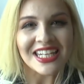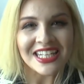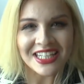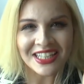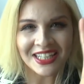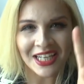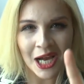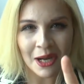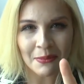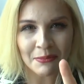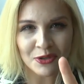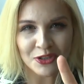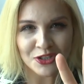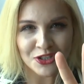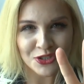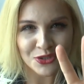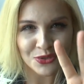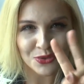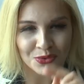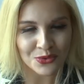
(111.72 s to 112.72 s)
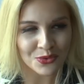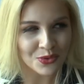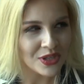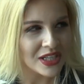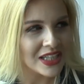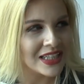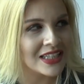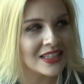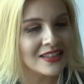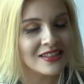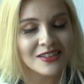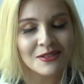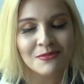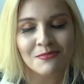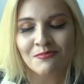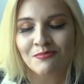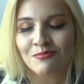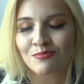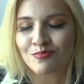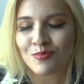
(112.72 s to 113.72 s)
Number two, it's the
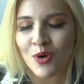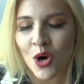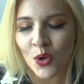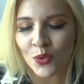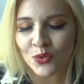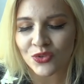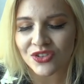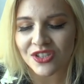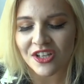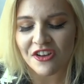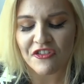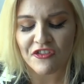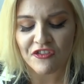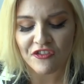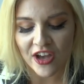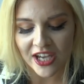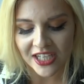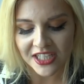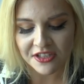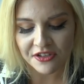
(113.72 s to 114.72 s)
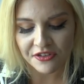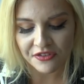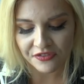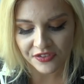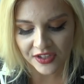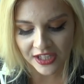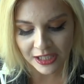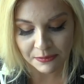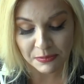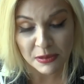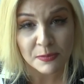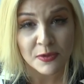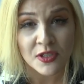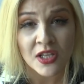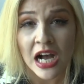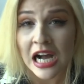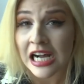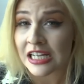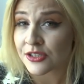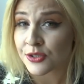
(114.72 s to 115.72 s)
most effective thing.
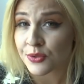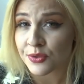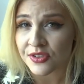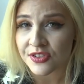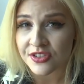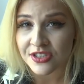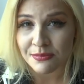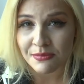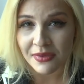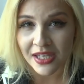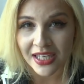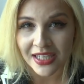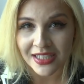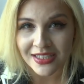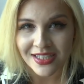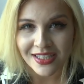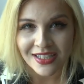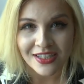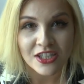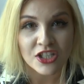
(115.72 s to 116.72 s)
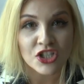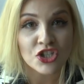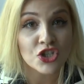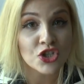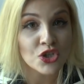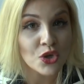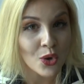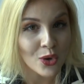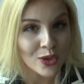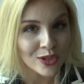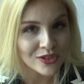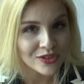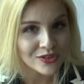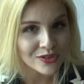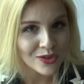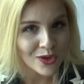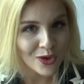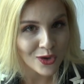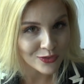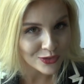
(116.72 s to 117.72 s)
People underestimate the
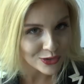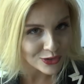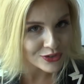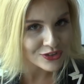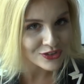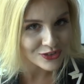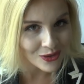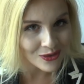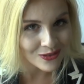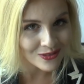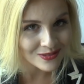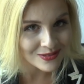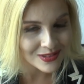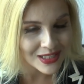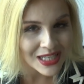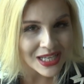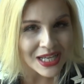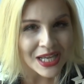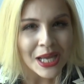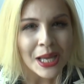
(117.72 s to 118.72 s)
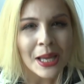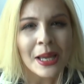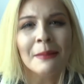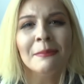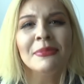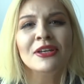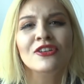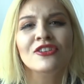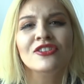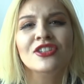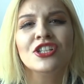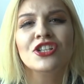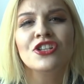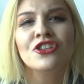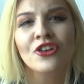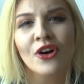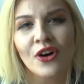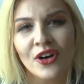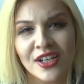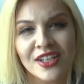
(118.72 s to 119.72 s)
choice of your song. Because the
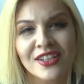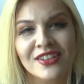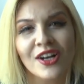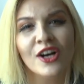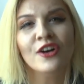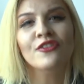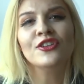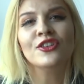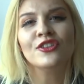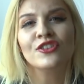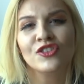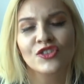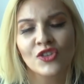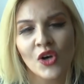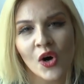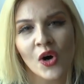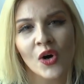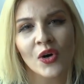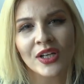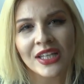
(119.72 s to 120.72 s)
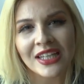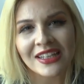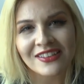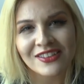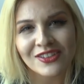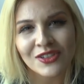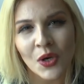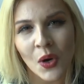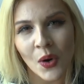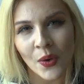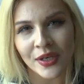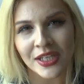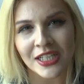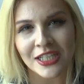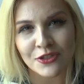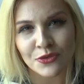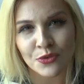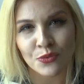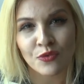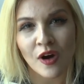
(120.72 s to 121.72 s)
choice of your song is
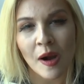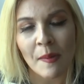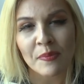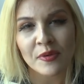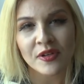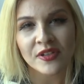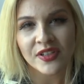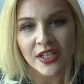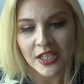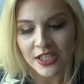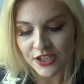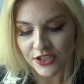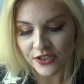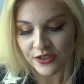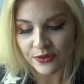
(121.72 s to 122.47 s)
going to represent